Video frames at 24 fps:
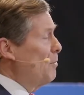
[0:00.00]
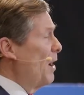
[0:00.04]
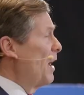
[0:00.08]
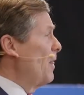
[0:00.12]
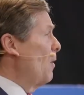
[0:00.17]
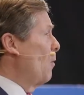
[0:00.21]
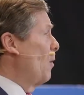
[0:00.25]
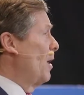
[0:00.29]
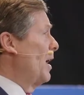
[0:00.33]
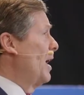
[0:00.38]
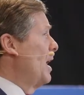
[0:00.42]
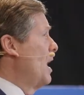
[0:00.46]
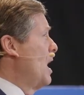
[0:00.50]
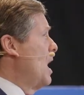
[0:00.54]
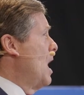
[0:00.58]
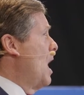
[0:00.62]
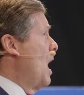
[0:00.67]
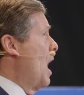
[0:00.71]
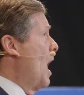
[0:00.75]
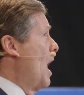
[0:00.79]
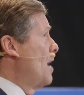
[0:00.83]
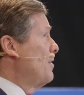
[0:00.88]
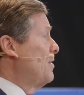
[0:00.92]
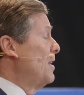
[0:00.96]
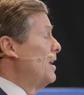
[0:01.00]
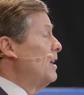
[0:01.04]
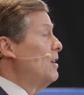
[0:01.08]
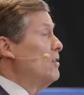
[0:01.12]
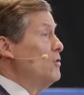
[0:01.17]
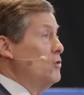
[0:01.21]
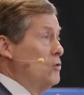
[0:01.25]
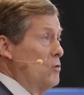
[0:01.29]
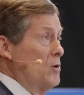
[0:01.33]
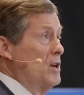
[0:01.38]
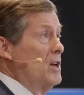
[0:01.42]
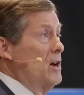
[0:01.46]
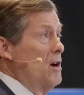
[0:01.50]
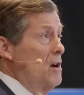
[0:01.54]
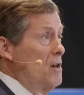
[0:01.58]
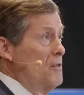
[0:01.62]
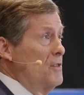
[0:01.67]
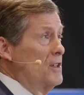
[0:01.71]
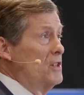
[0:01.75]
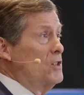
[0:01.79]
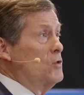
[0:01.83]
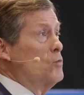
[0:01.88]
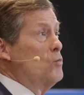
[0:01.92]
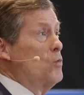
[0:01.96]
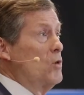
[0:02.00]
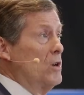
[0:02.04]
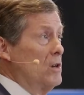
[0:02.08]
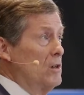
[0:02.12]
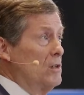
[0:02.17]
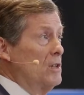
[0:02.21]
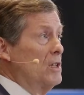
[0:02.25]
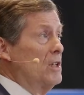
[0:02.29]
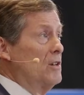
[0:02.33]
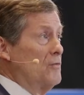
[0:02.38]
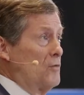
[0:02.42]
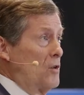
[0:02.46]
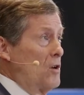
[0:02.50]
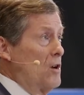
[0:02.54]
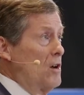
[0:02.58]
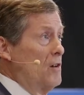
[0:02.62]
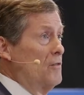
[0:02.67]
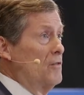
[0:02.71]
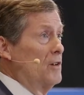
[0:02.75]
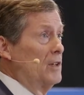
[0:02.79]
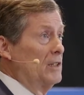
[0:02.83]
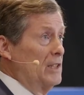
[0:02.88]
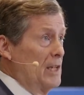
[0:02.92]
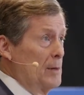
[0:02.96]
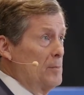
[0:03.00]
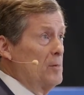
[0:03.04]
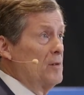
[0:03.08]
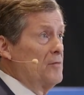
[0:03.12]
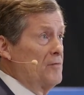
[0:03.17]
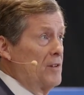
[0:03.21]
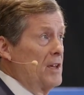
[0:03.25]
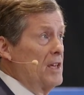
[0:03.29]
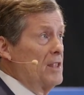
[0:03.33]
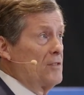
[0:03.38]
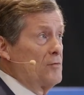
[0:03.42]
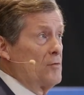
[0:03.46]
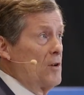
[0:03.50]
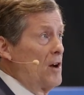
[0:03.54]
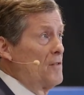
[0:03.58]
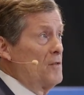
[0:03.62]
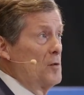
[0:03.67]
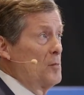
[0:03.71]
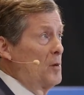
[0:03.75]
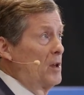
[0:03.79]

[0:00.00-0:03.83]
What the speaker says: By the way, I think doing all this will involve a leap of faith for